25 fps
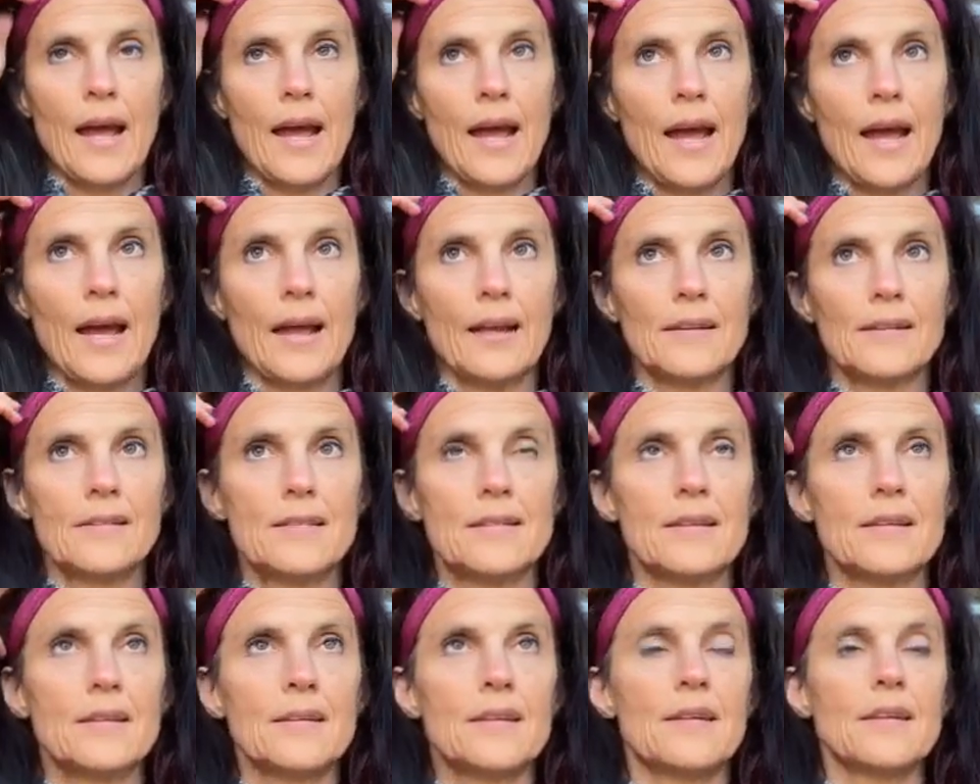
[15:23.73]

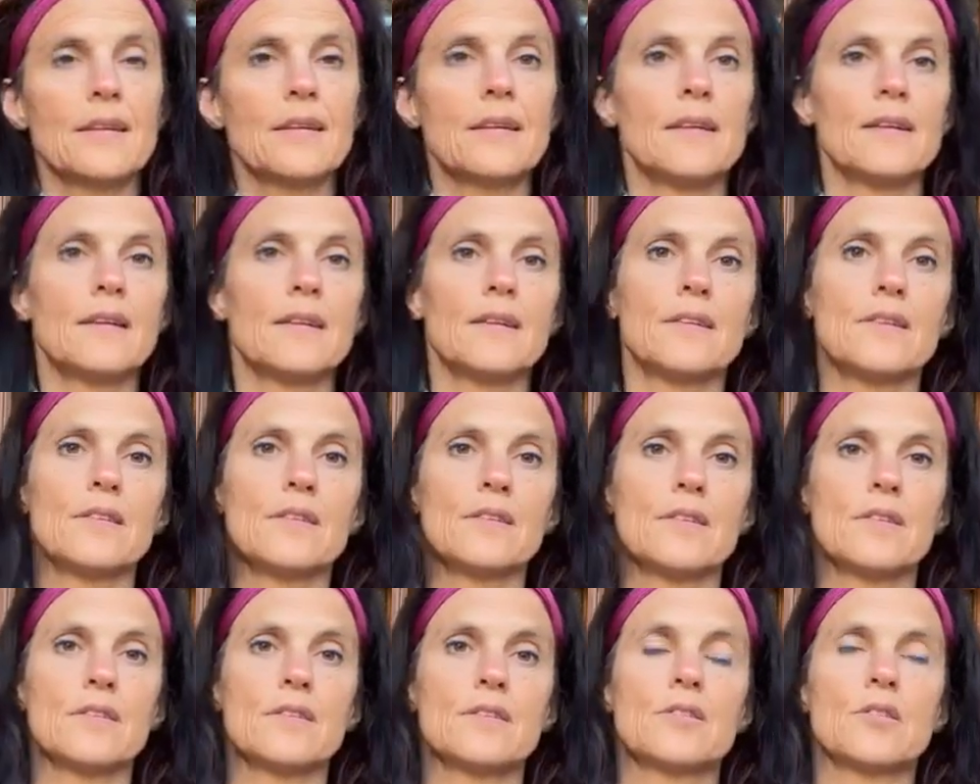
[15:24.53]
And
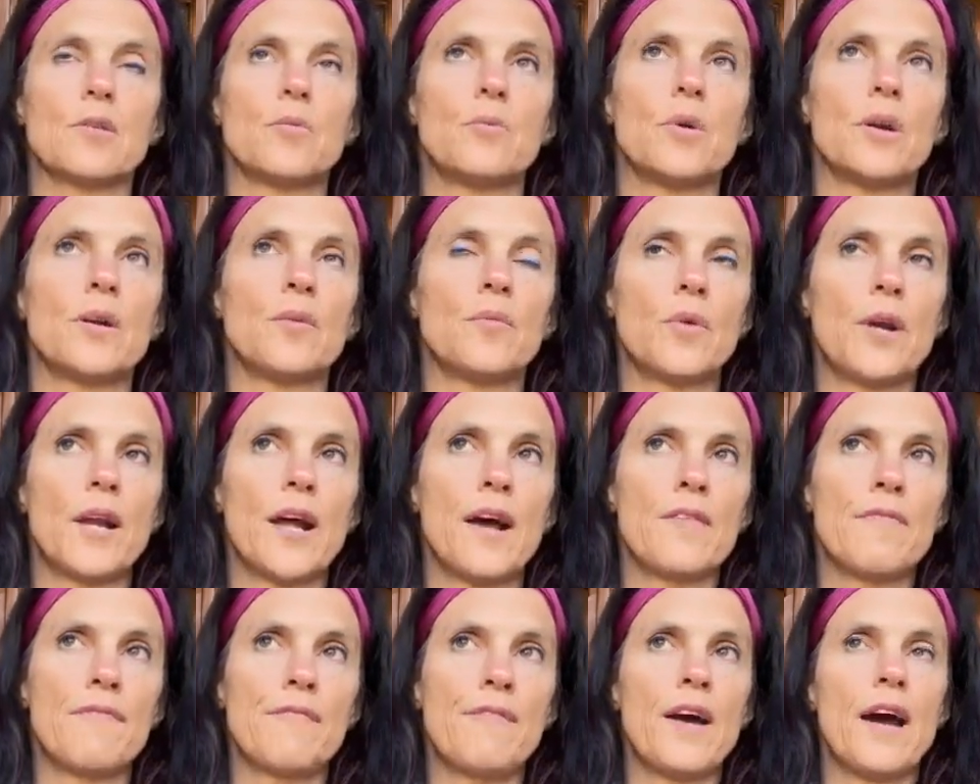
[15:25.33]
so what,
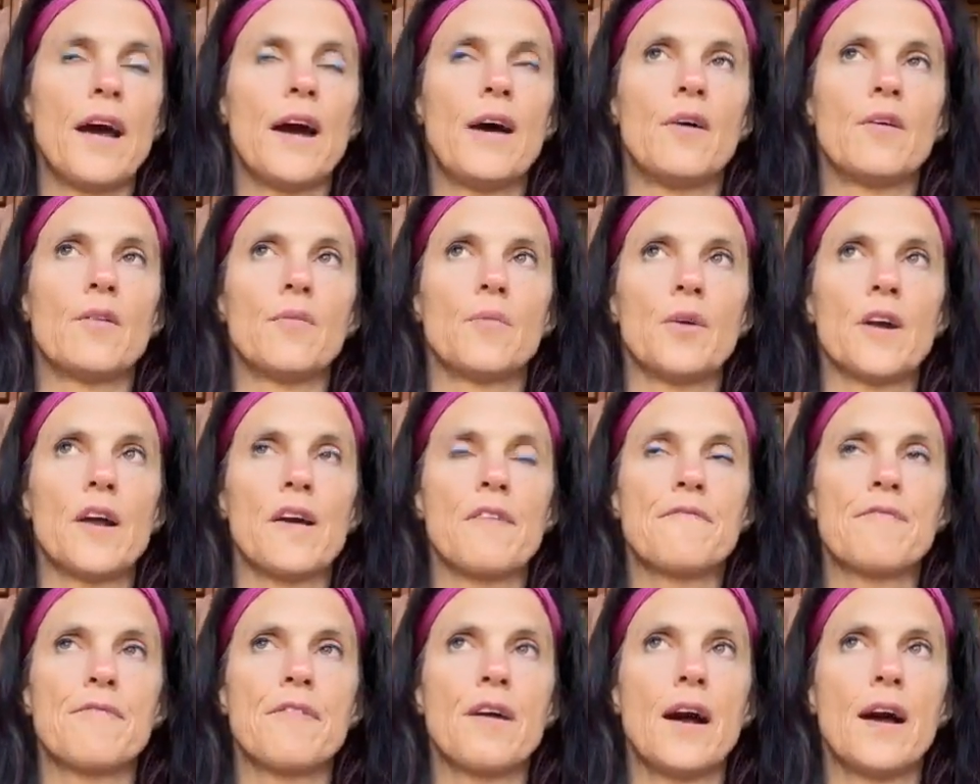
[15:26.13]
when I
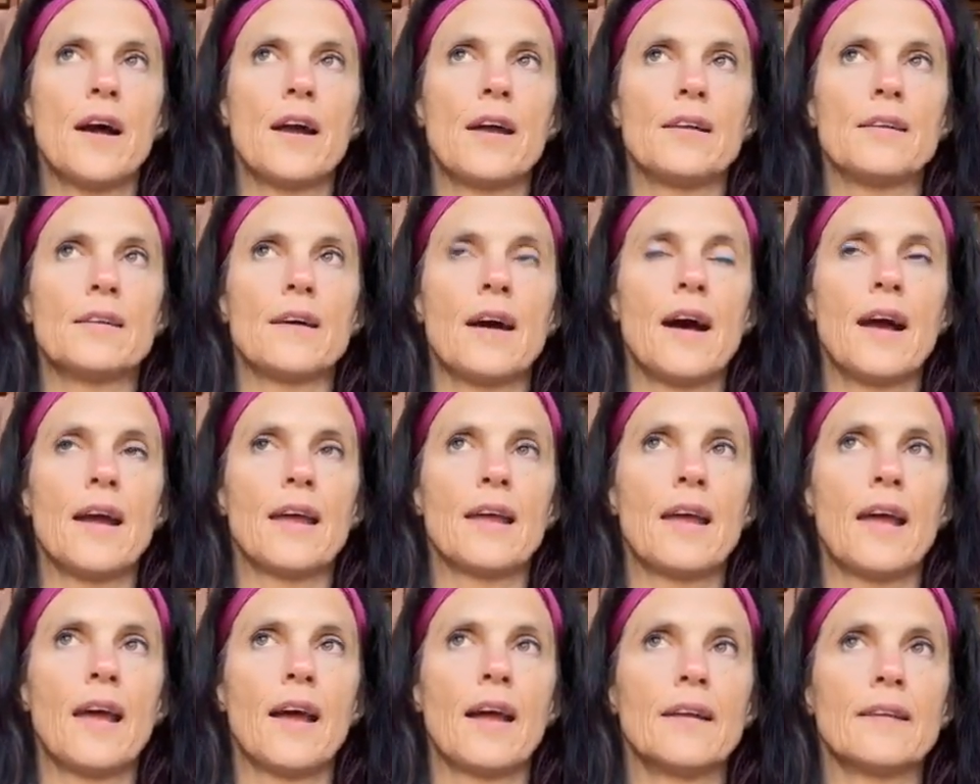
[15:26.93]
find
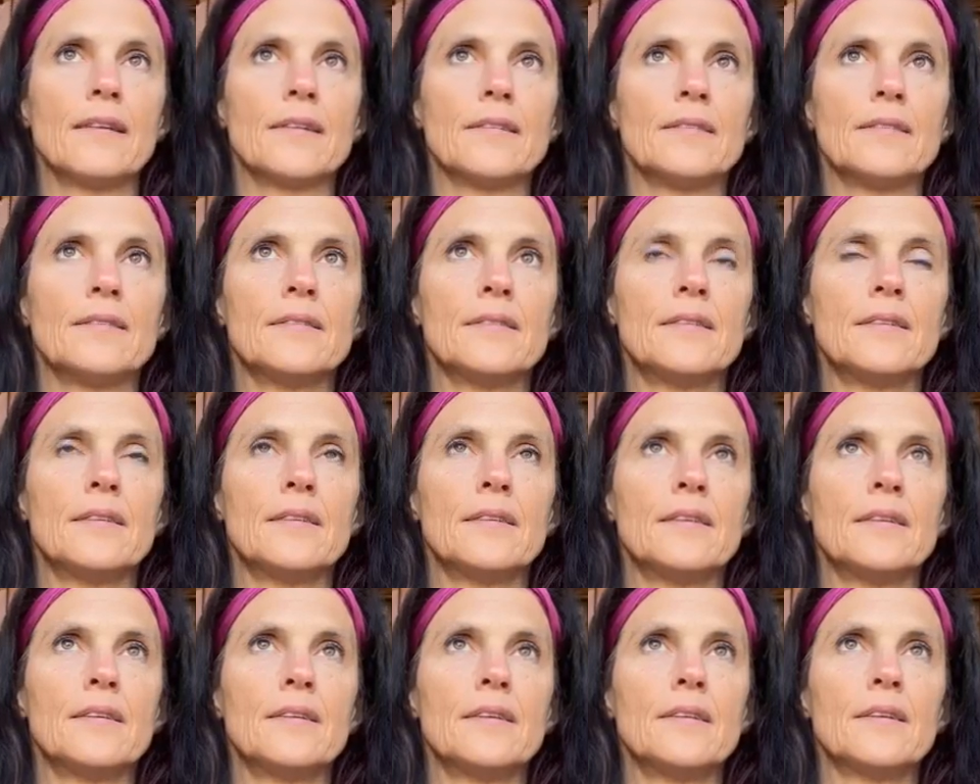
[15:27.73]
I can
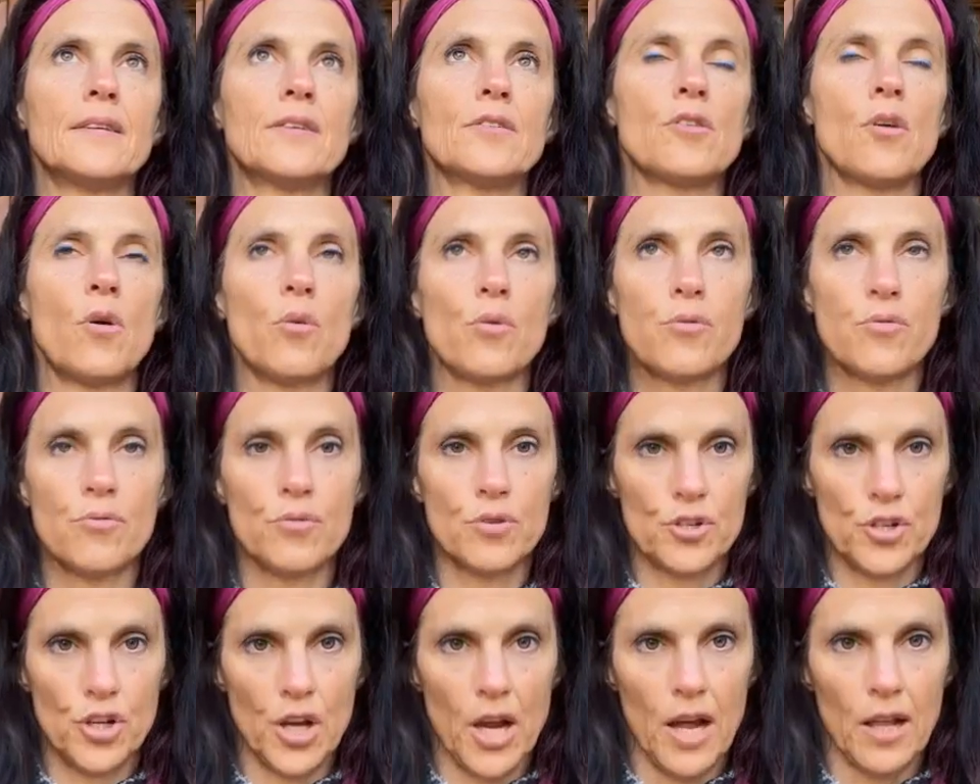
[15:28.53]
go
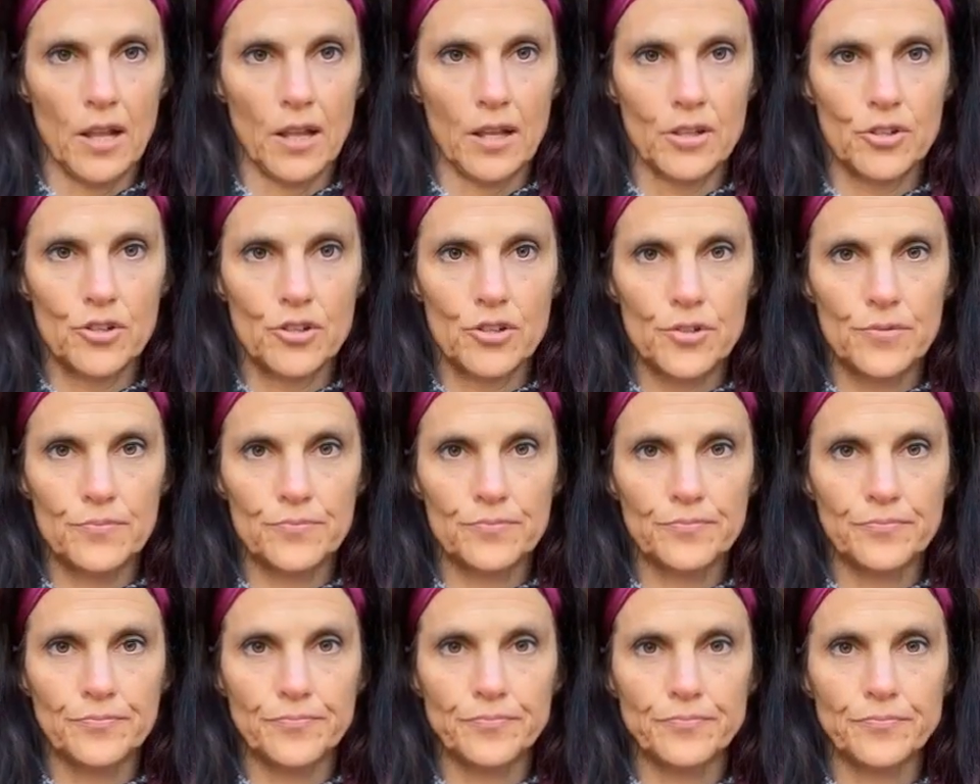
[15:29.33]
through a
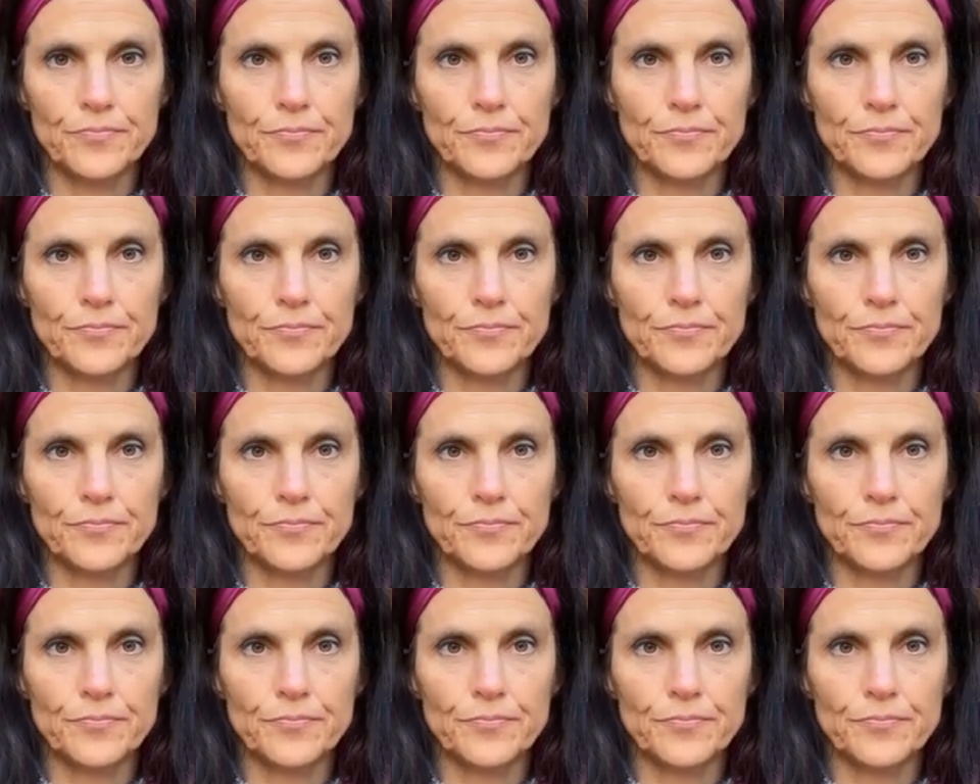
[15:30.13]
challenge